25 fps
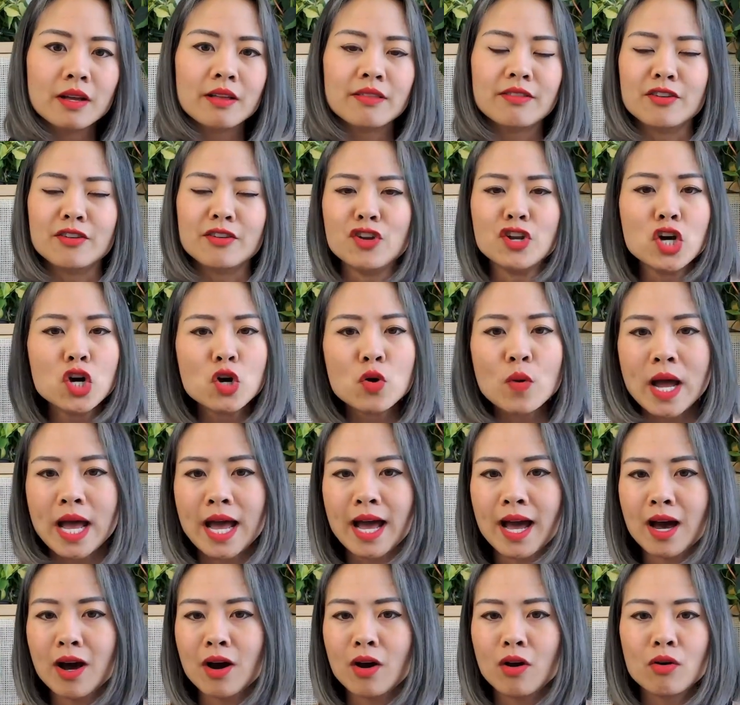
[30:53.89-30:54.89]
the
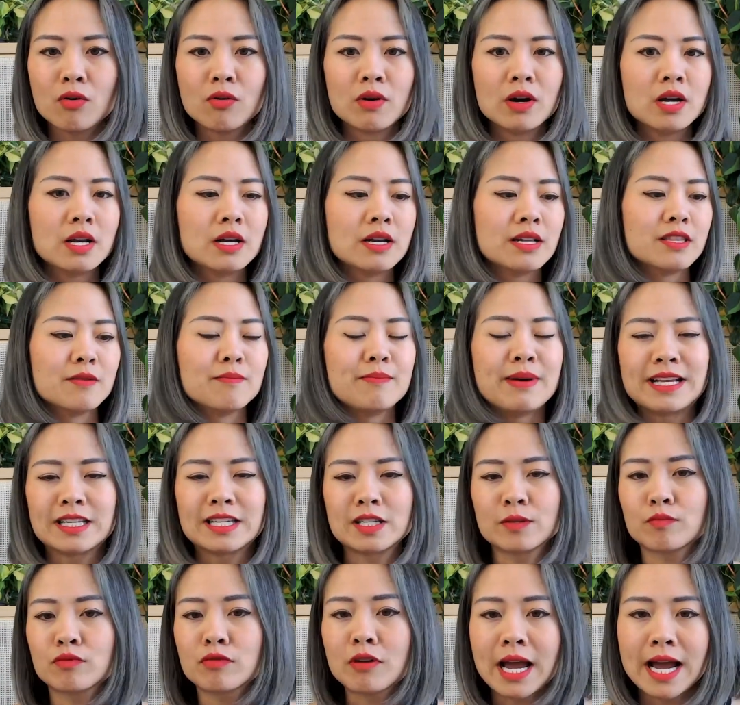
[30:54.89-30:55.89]
know-how, the
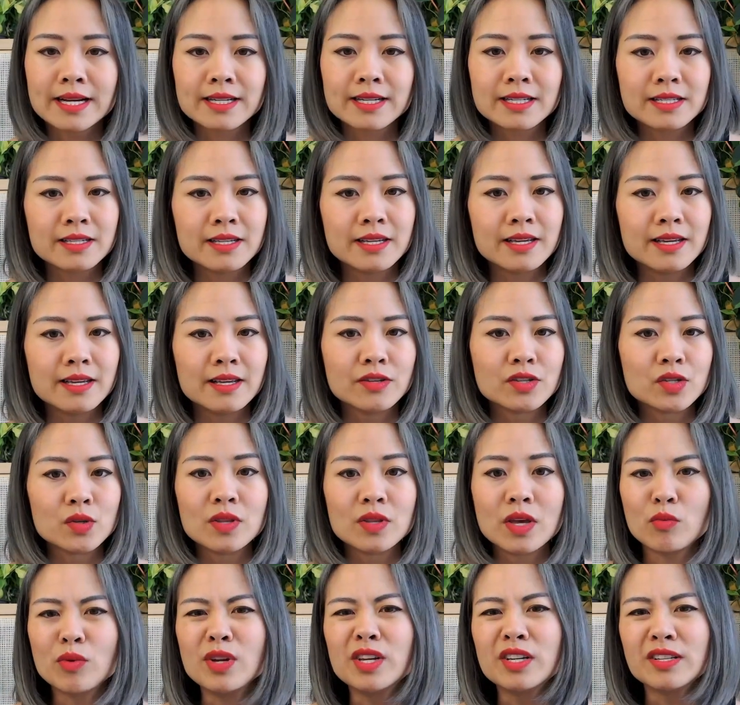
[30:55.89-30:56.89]
best practices, so
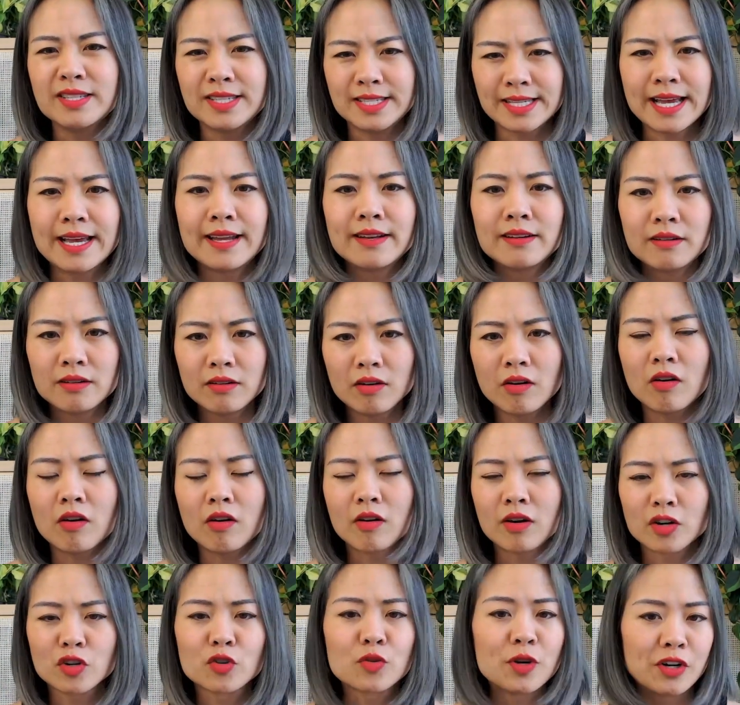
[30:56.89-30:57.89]
that we could set
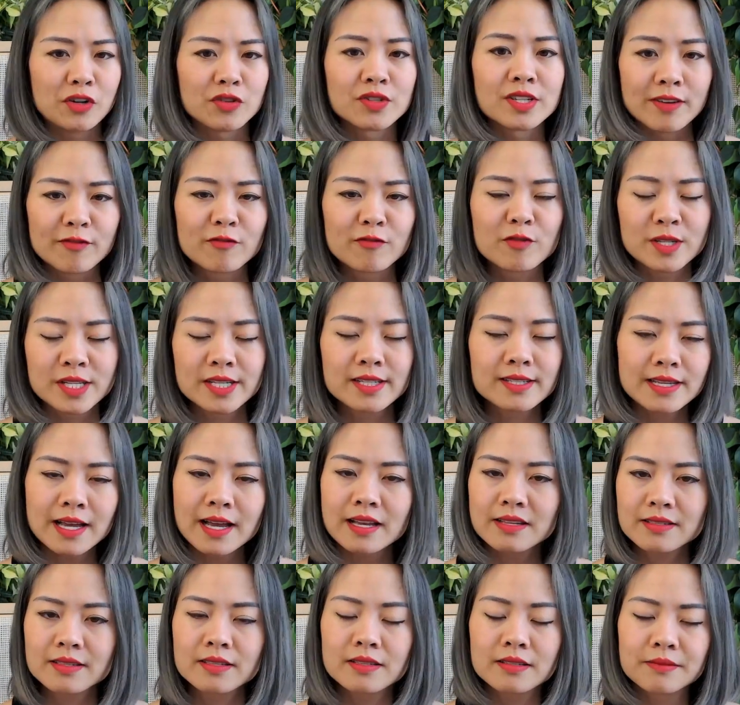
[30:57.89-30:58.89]
our creators up for
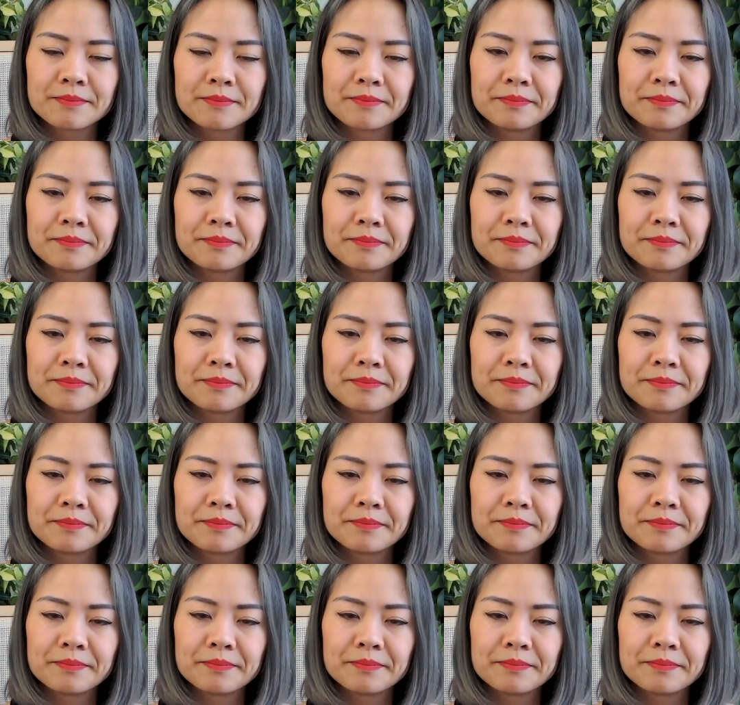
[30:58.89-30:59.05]
success.